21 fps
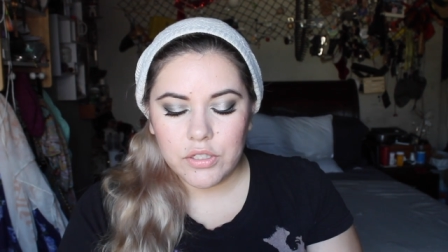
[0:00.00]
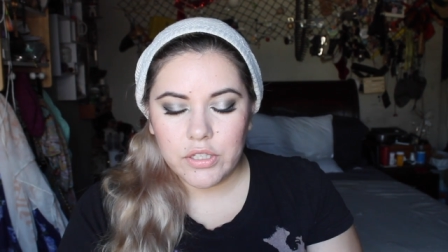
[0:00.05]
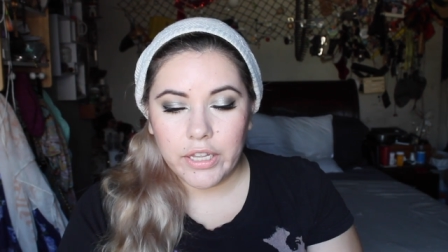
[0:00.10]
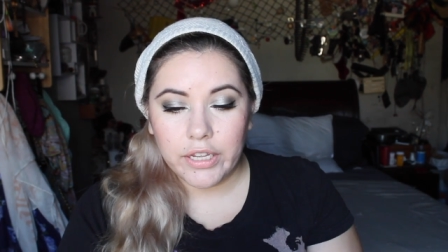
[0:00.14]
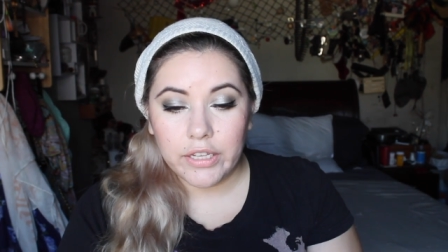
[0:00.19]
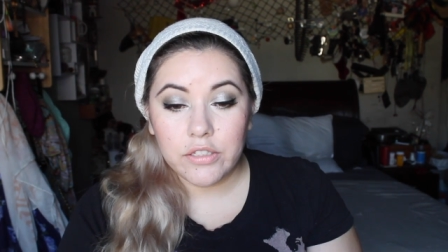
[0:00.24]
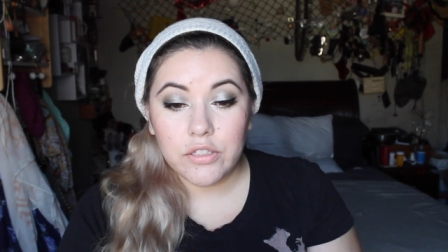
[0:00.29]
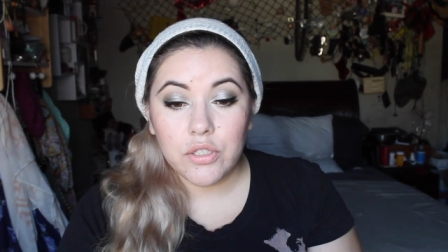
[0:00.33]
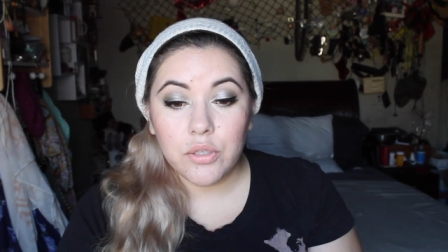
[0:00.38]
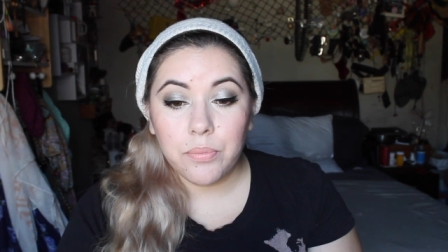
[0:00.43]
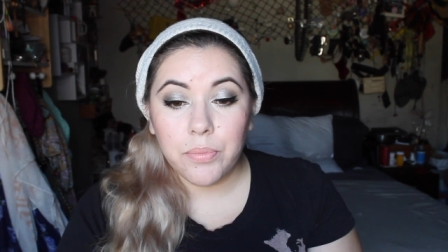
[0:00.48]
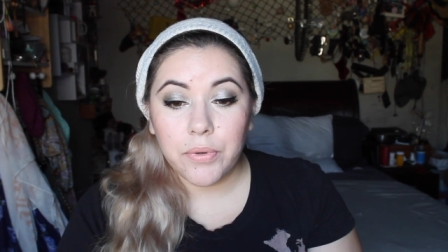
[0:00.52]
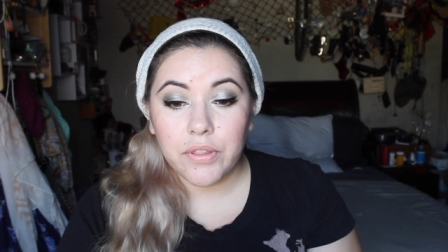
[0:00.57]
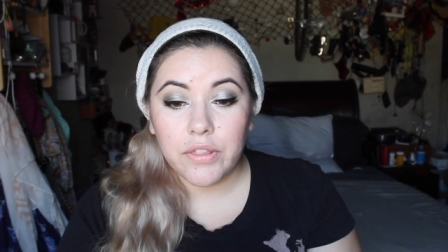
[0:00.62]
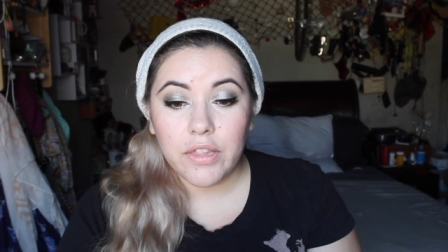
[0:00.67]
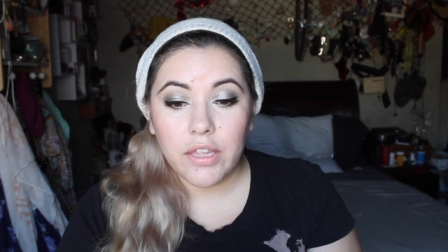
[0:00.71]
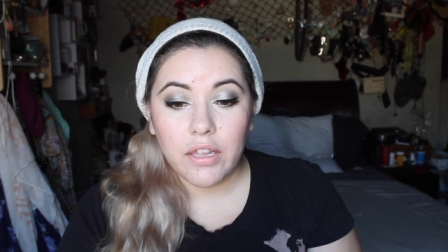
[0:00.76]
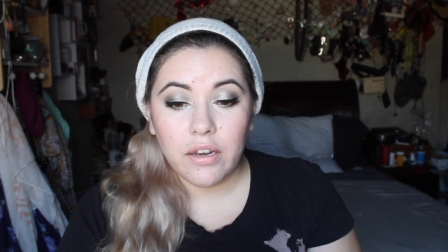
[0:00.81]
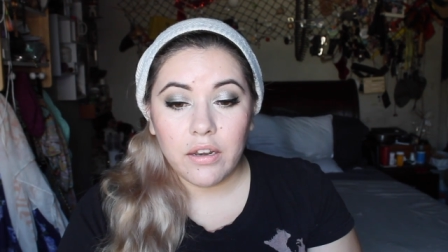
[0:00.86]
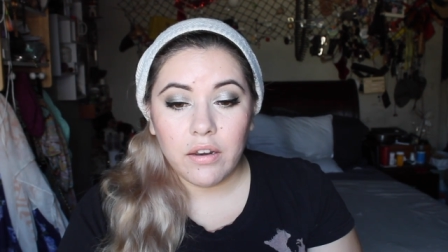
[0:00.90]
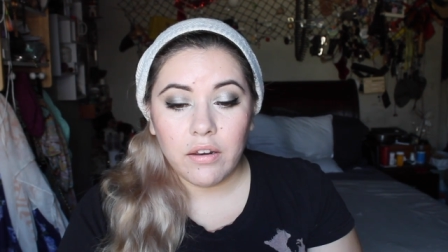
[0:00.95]
like super
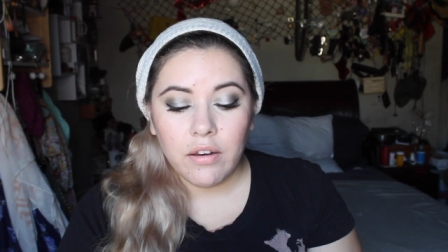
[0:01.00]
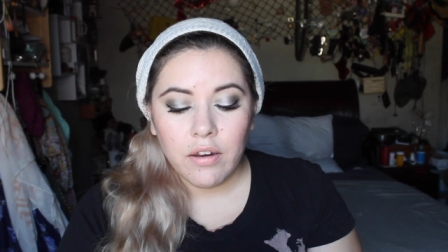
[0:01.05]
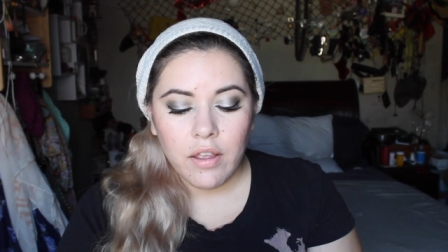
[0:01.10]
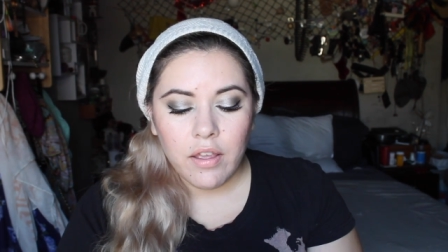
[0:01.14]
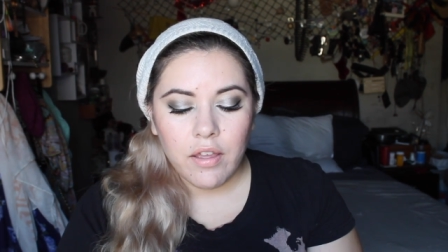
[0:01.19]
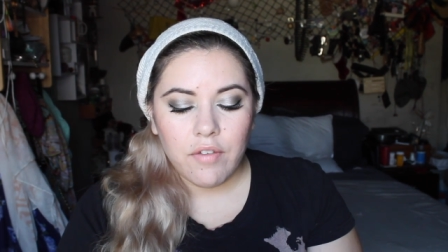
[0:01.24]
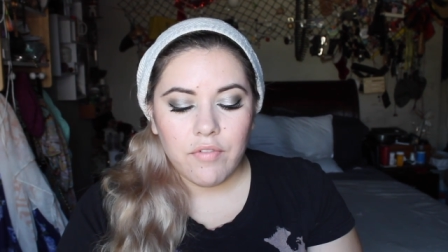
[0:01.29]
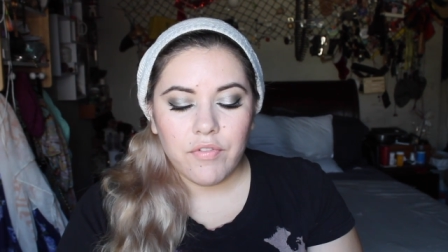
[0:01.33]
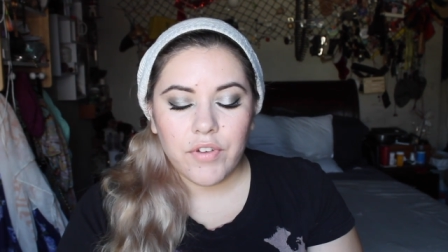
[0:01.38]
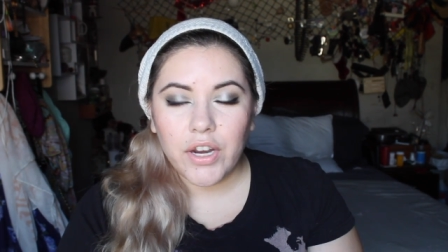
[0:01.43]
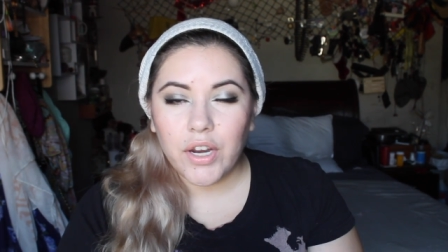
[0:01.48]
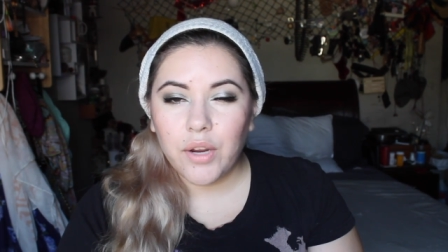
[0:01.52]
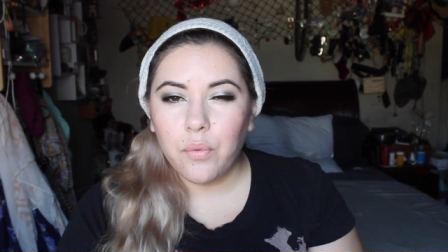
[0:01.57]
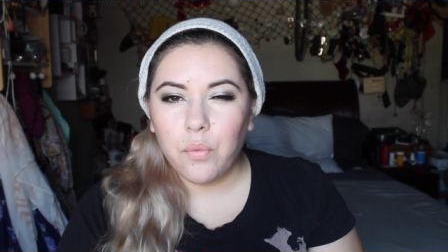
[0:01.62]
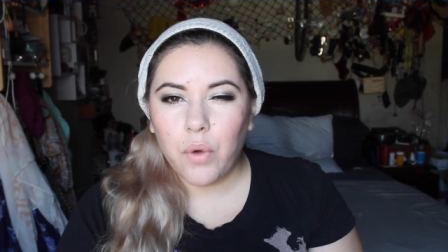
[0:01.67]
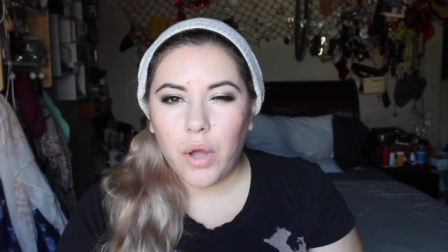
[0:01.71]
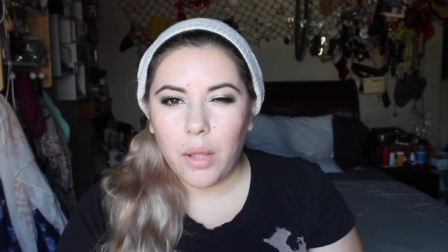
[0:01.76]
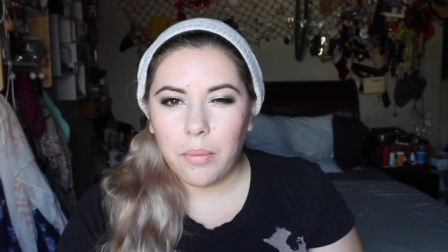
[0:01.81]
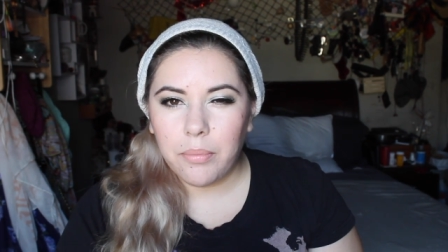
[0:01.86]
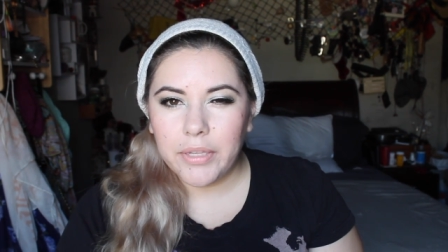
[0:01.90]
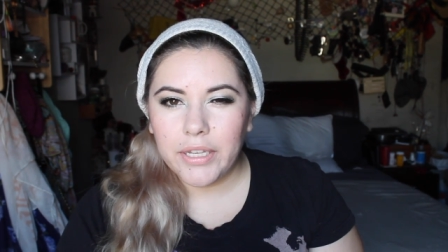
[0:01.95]
thin, very
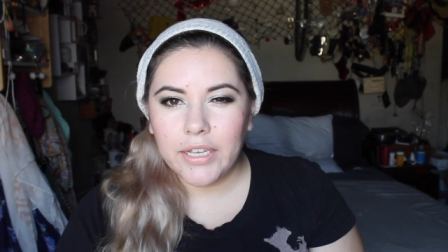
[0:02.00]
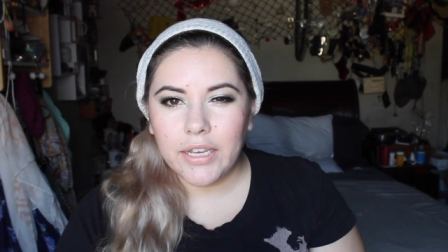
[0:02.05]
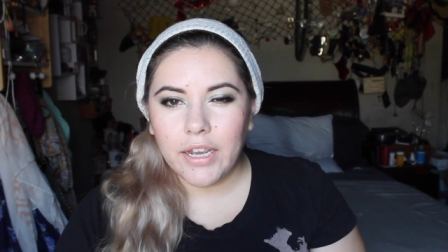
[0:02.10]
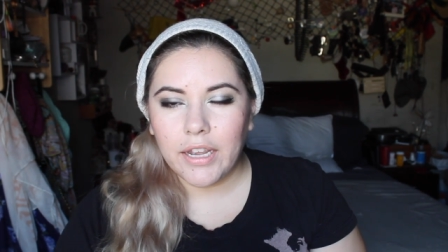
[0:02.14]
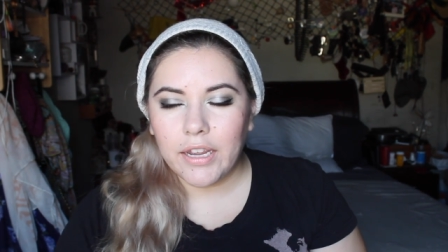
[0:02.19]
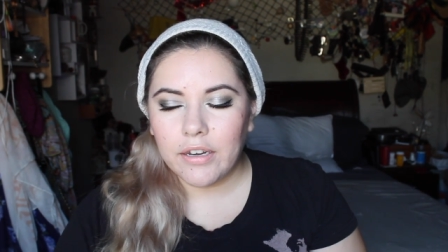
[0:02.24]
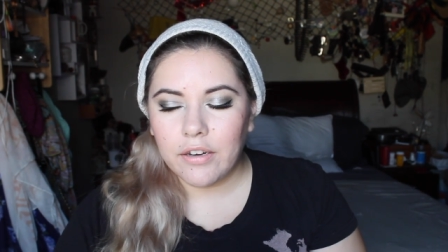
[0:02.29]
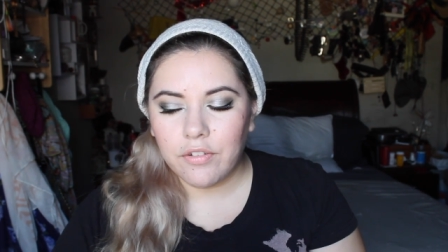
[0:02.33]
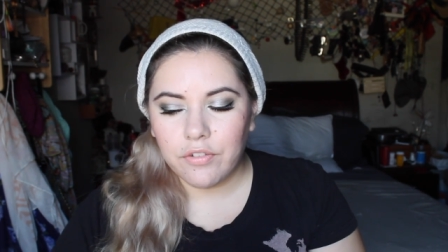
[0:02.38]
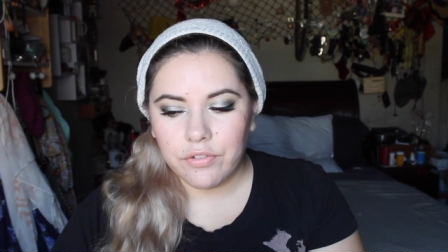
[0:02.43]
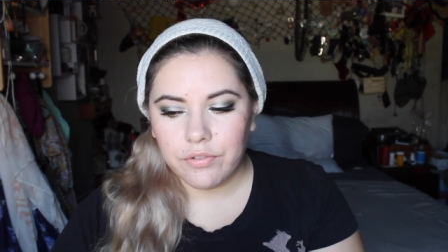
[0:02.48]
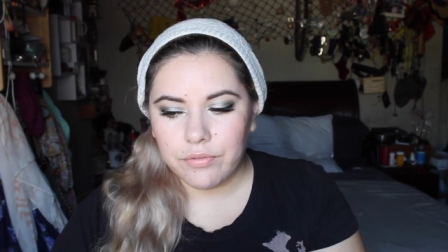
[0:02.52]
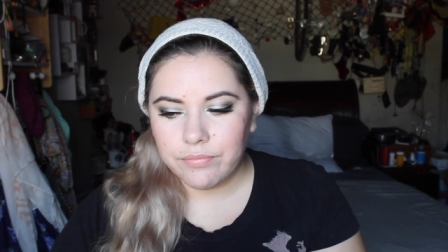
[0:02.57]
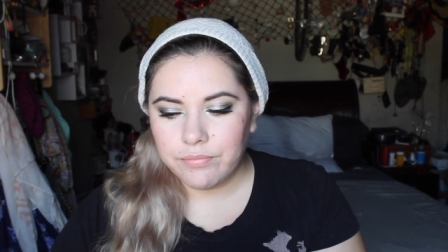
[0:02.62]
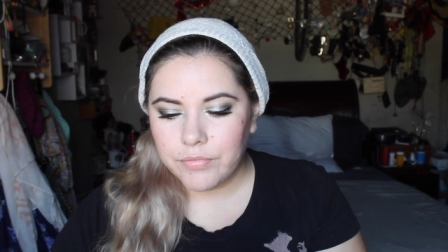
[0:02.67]
wobbly kind of